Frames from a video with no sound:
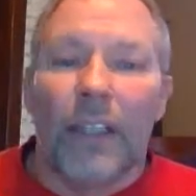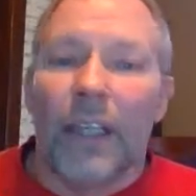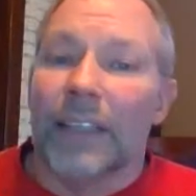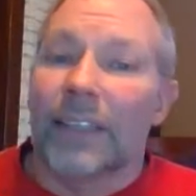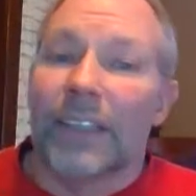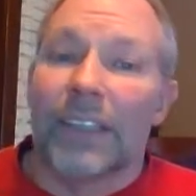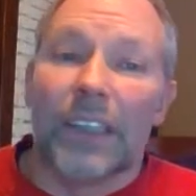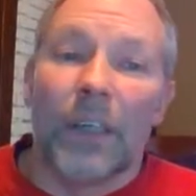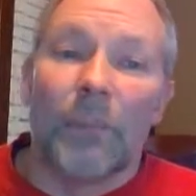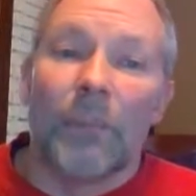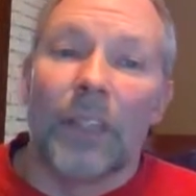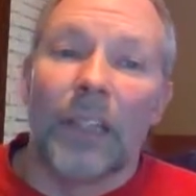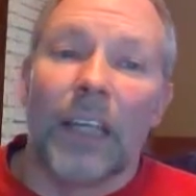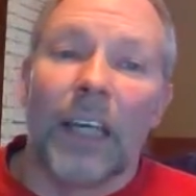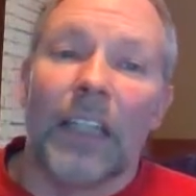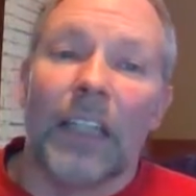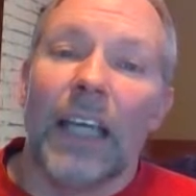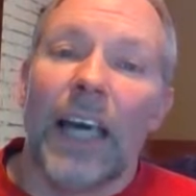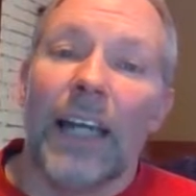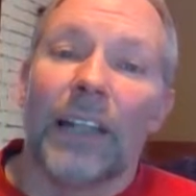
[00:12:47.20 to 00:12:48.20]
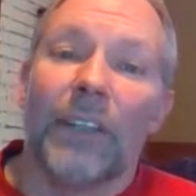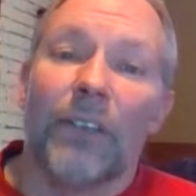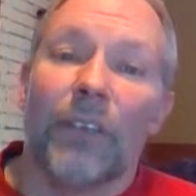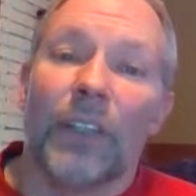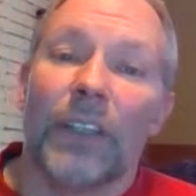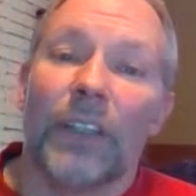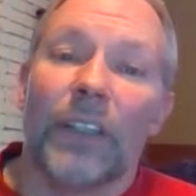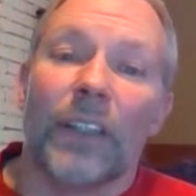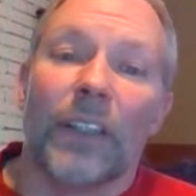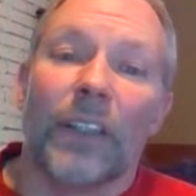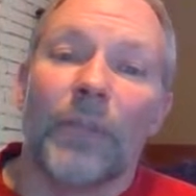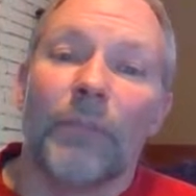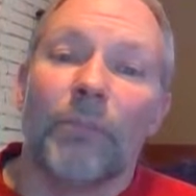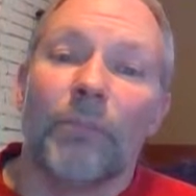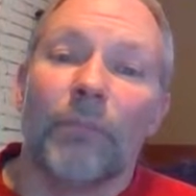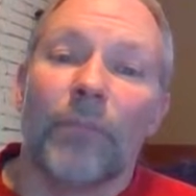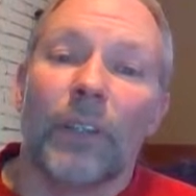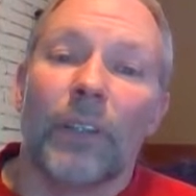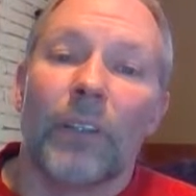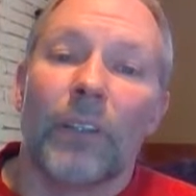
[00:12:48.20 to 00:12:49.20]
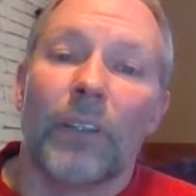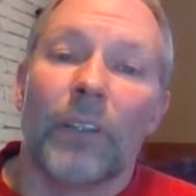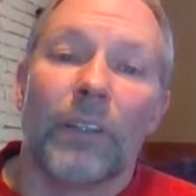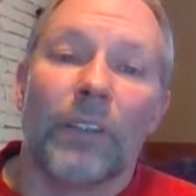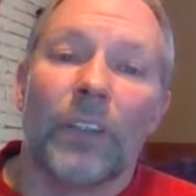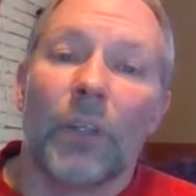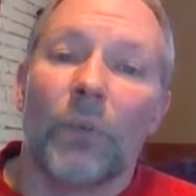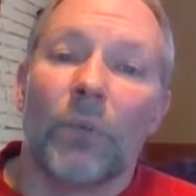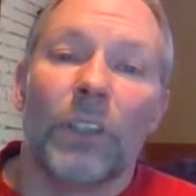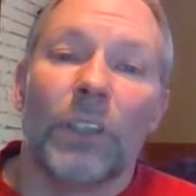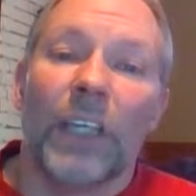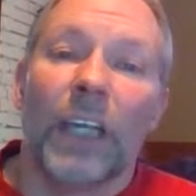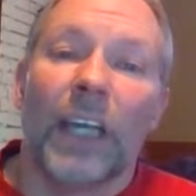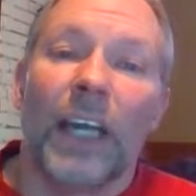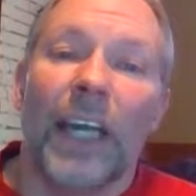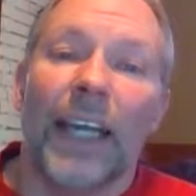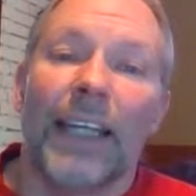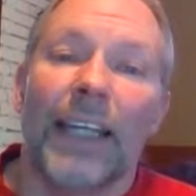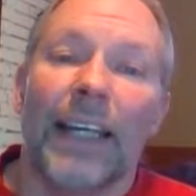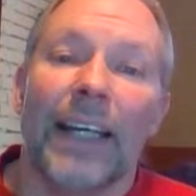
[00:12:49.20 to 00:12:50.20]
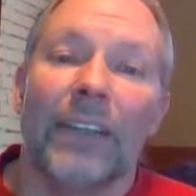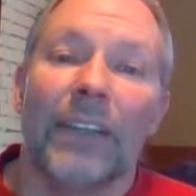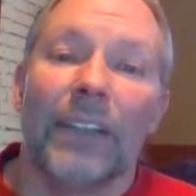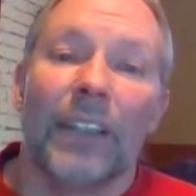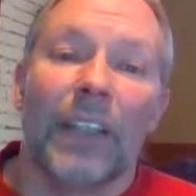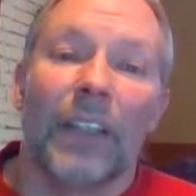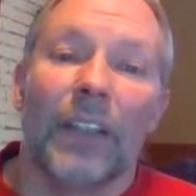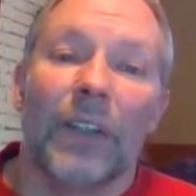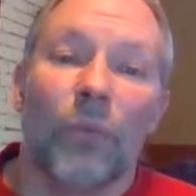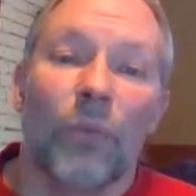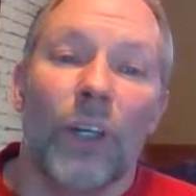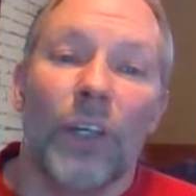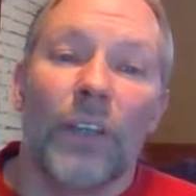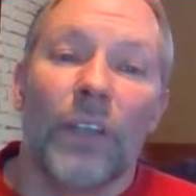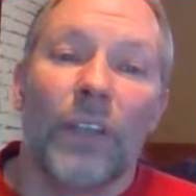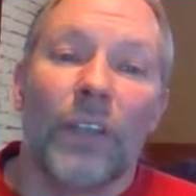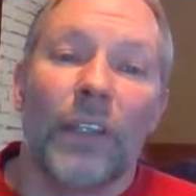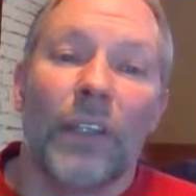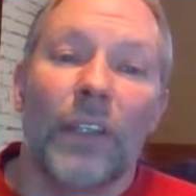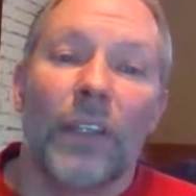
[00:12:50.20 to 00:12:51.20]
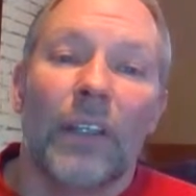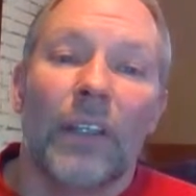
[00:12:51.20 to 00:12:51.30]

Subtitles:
That's something I lack right there. Someone to hang out in it with.